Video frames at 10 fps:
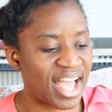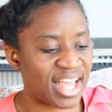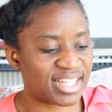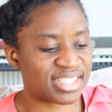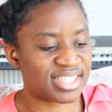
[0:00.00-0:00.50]

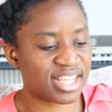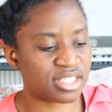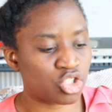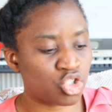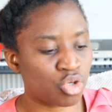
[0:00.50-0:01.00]
and
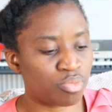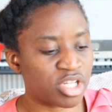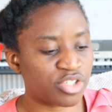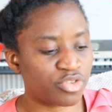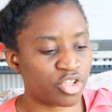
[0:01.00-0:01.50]
Sexy Too
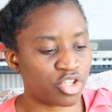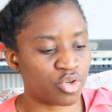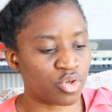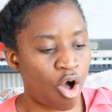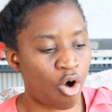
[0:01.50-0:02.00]
Much For
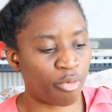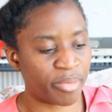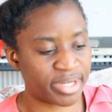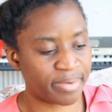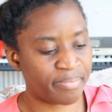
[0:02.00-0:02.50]
You
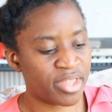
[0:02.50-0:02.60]
Coleman.